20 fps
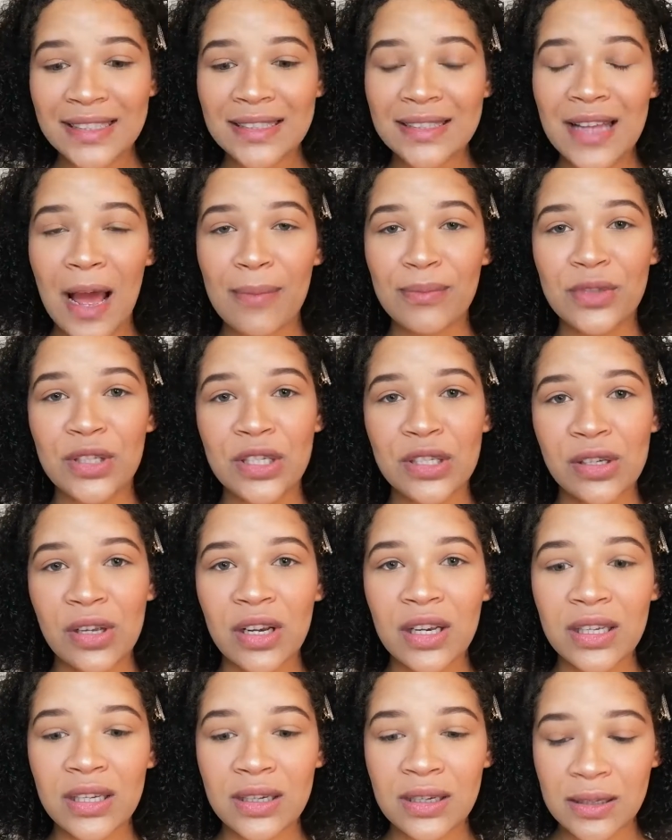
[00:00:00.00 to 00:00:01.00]
I'm just
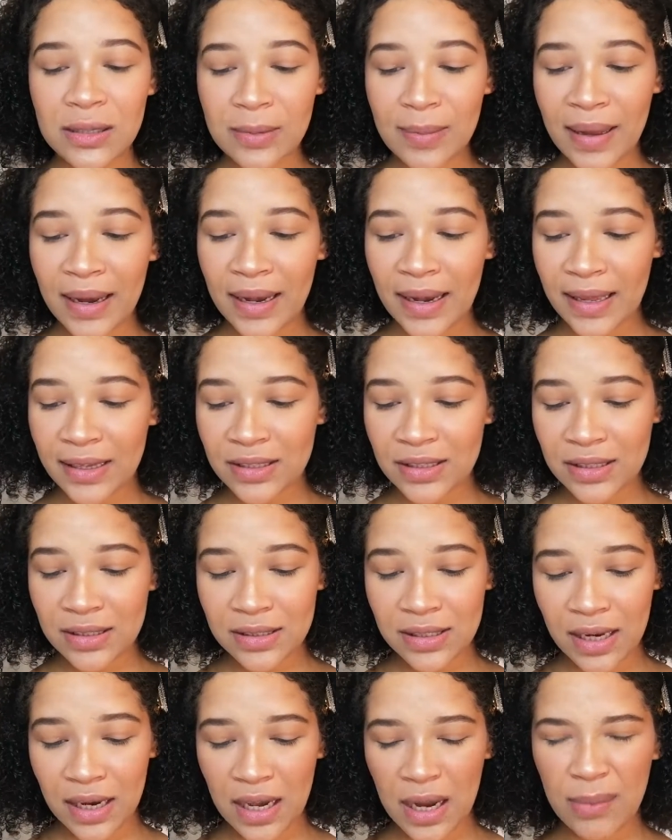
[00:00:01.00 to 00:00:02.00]
gonna curl my lashes,
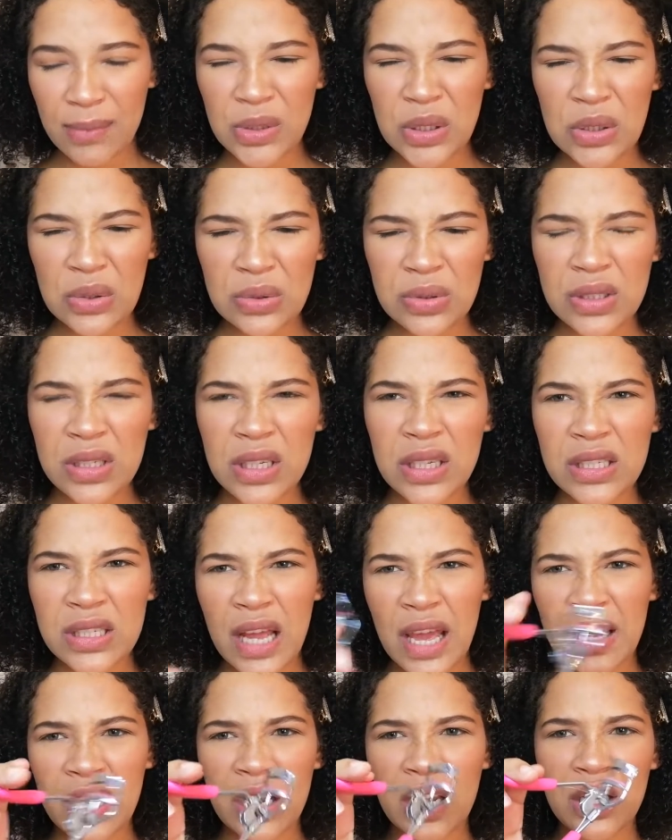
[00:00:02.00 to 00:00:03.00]
and I'm using
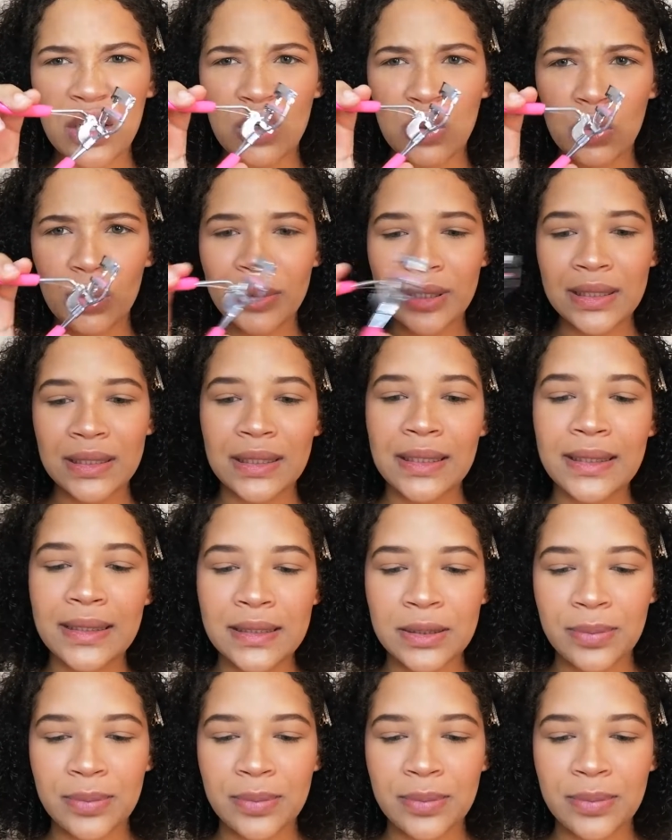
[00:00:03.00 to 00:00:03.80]
like a normal Clicks